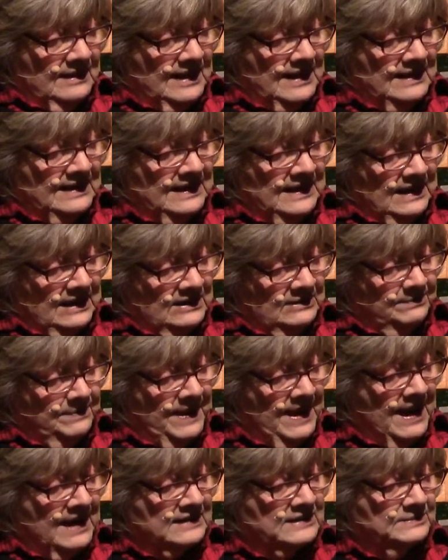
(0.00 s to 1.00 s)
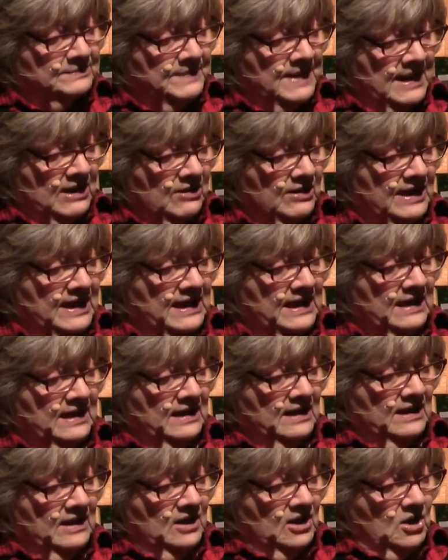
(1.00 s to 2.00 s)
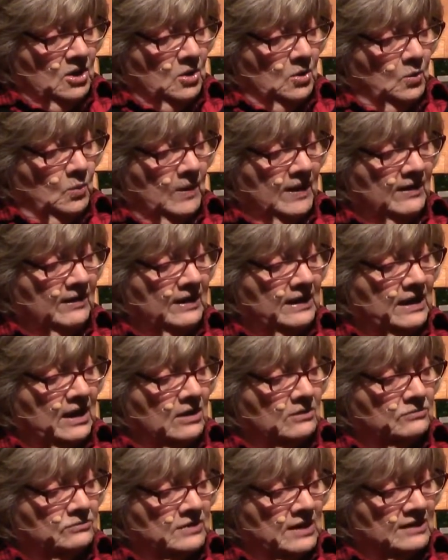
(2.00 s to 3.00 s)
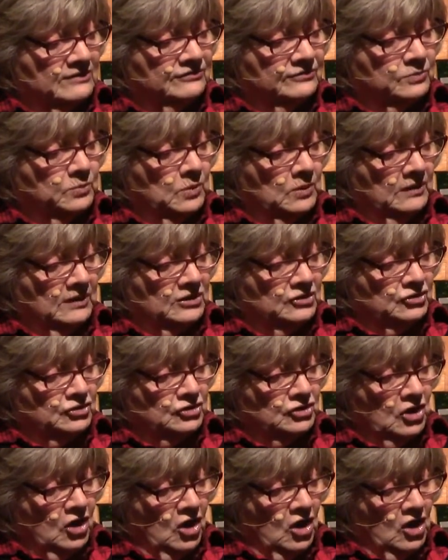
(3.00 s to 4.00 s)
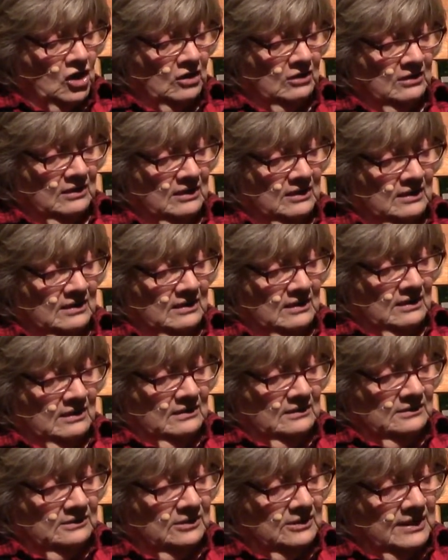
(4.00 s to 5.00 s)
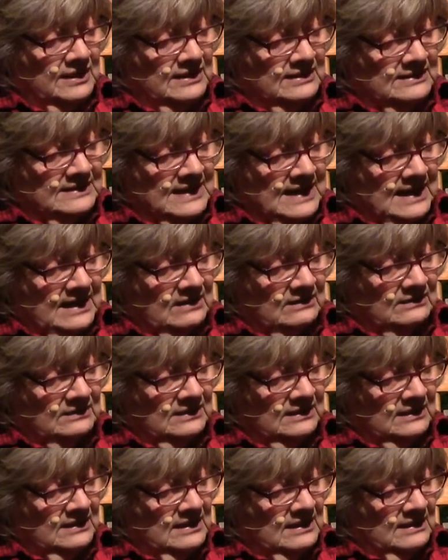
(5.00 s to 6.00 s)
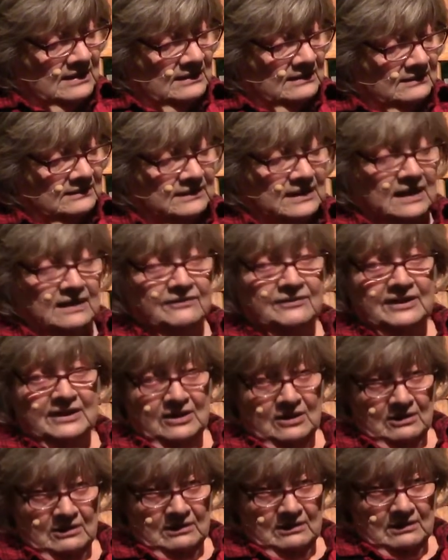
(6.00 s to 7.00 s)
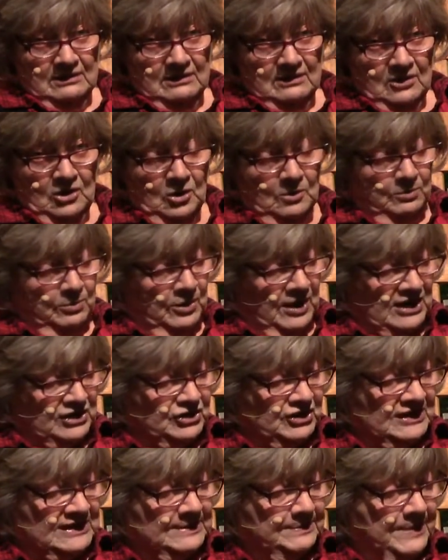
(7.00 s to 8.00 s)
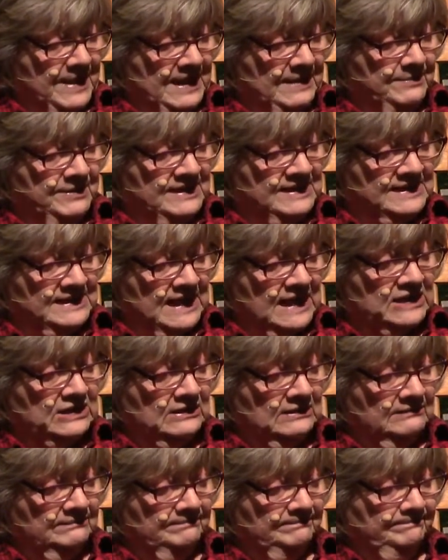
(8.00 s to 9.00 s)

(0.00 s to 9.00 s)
and he unpacked Mary, wearing a rough woolen shawl, looking down, loving her precious baby son.